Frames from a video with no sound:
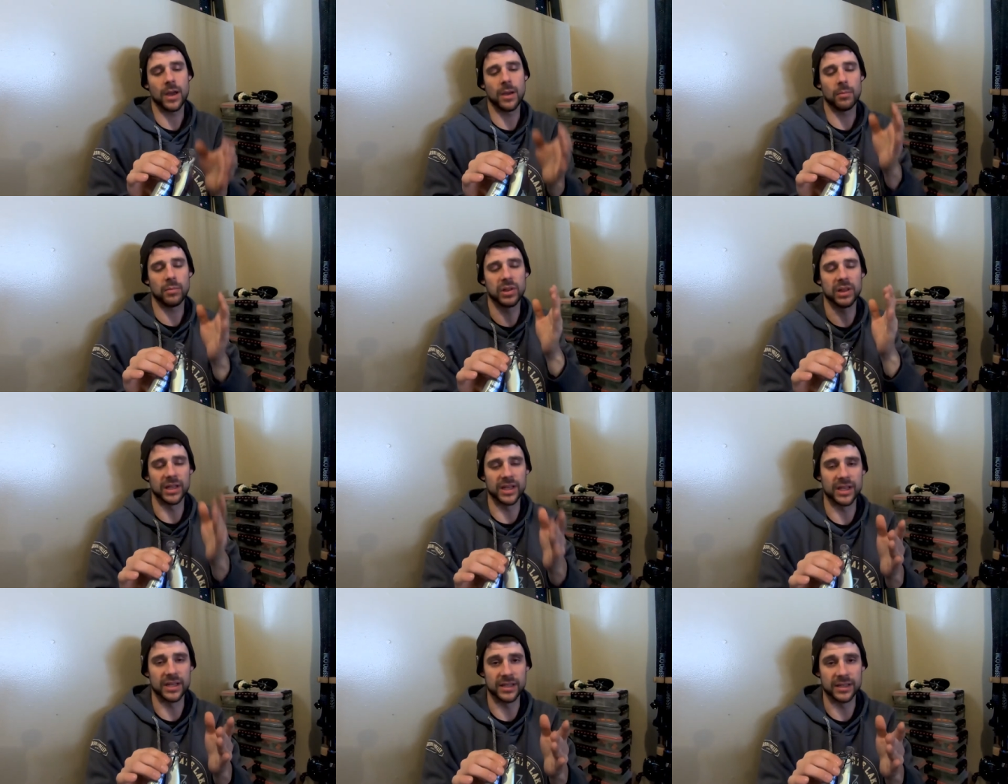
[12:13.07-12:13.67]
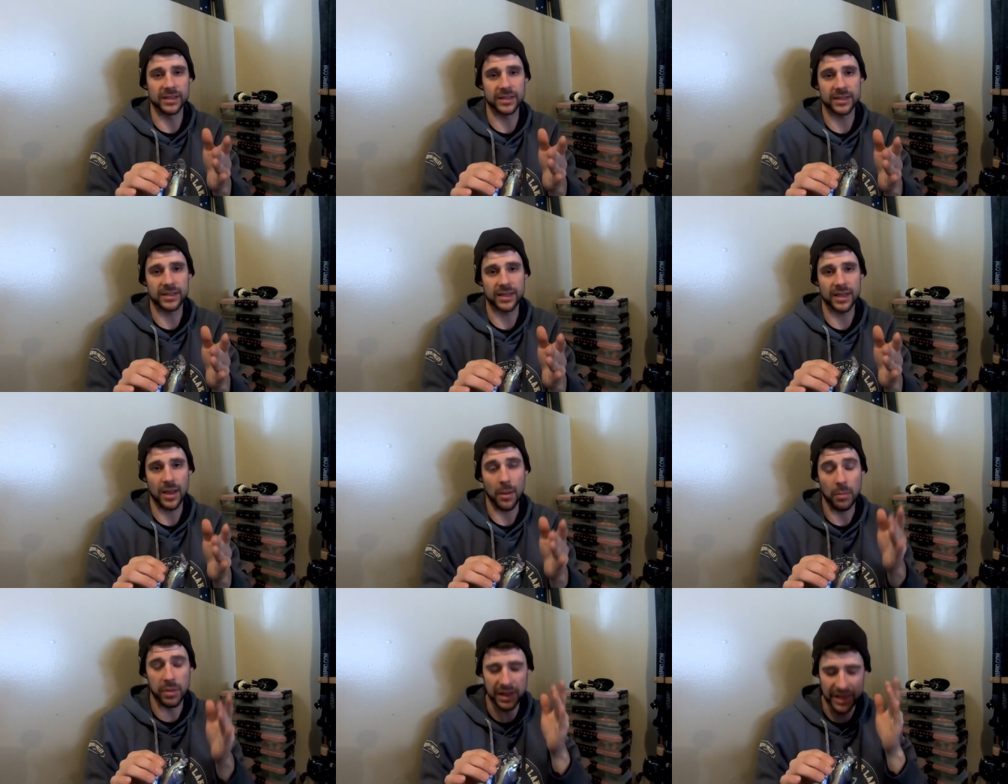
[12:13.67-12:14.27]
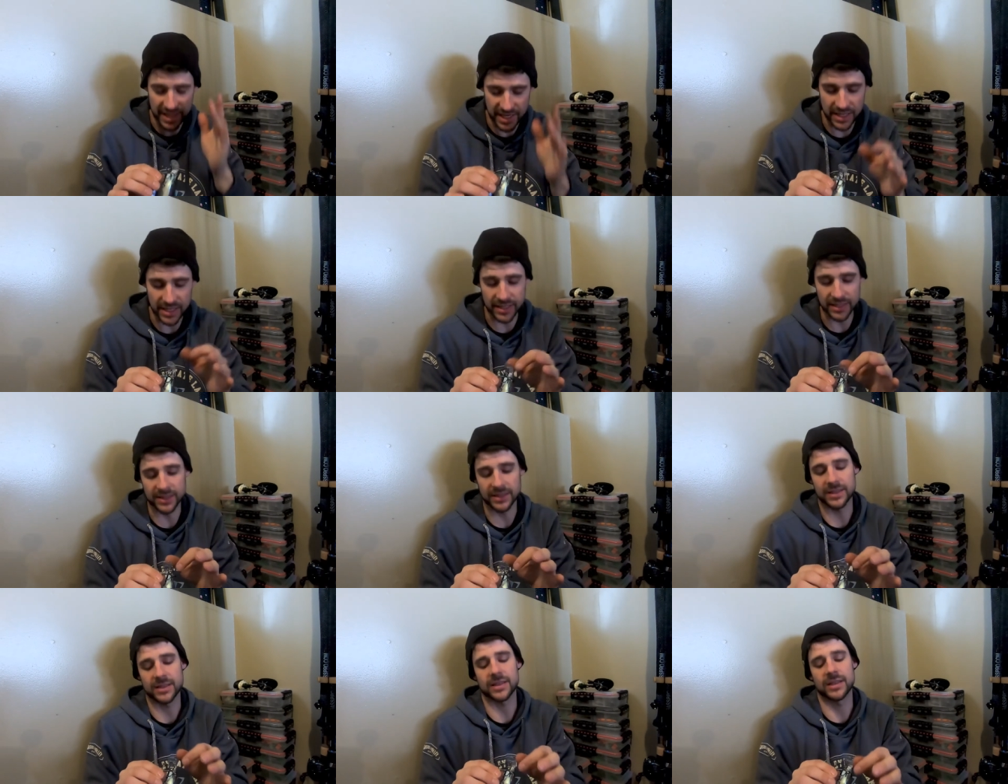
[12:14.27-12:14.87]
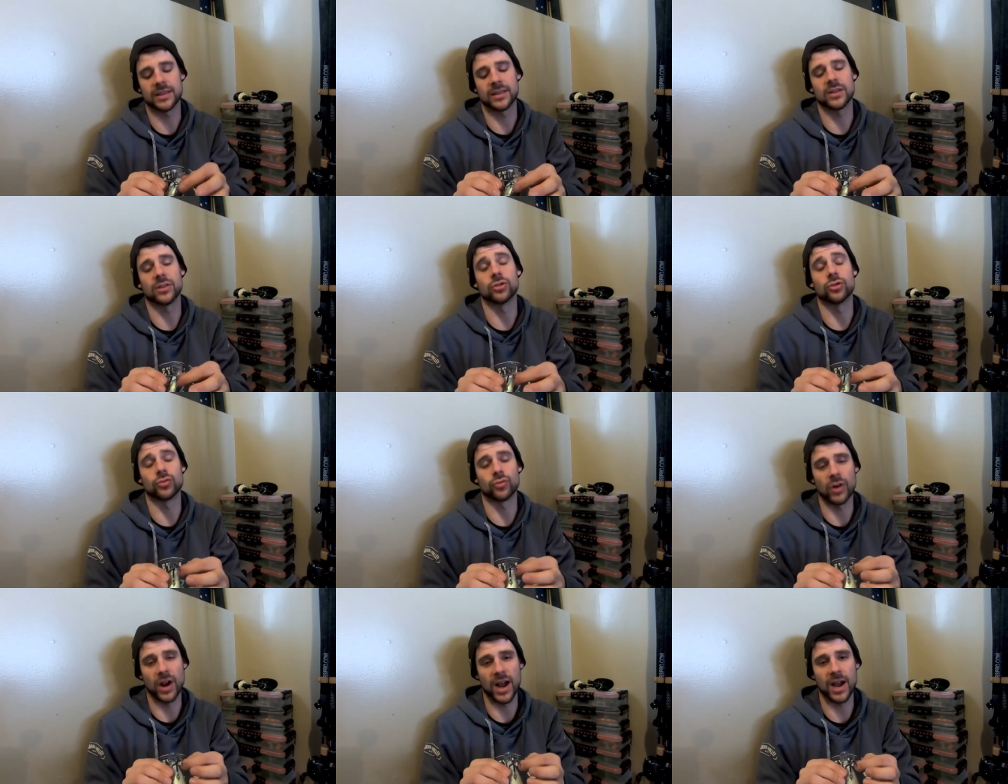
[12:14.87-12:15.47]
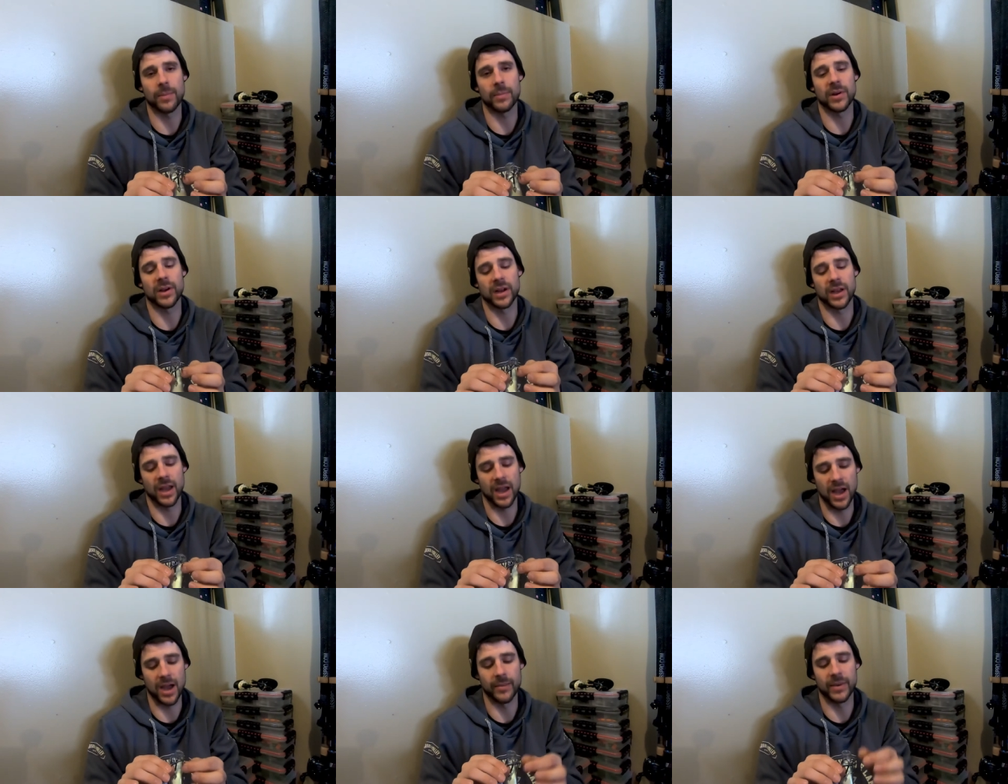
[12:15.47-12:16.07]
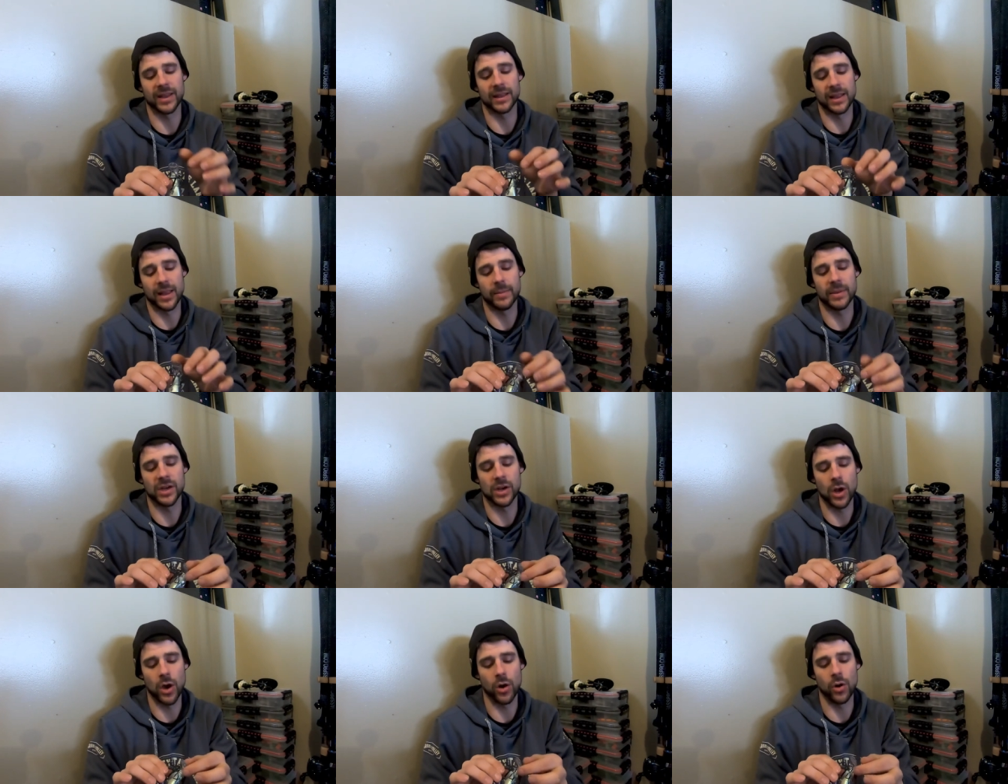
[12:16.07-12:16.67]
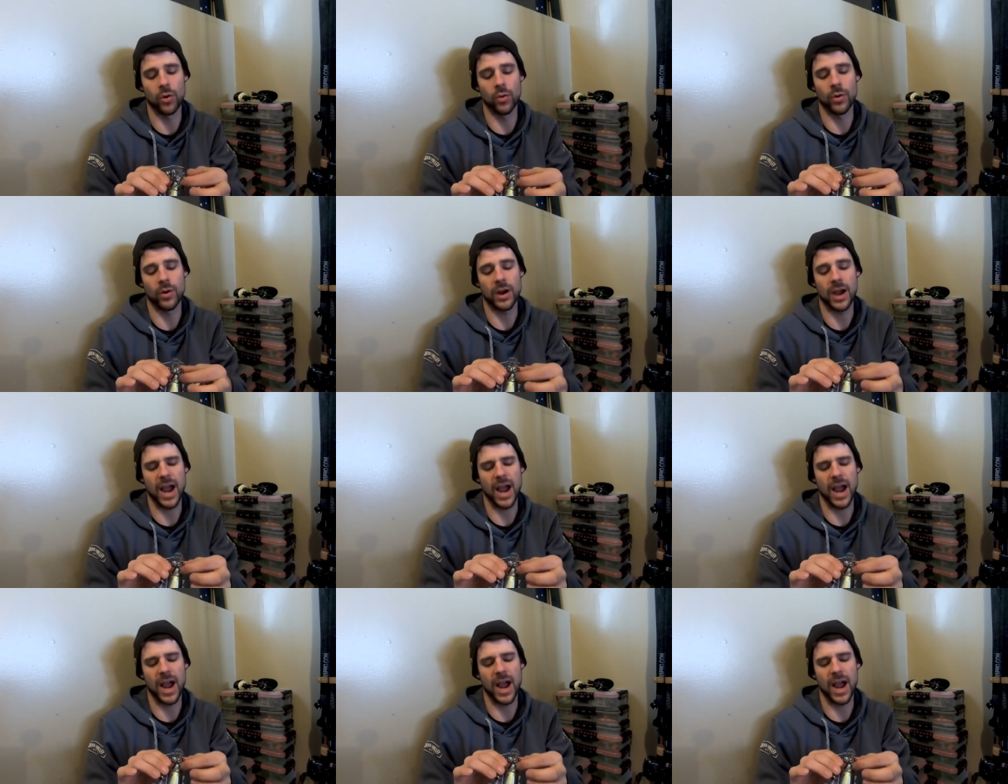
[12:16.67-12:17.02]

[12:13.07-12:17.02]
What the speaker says: please, please drop a comment. Let me know.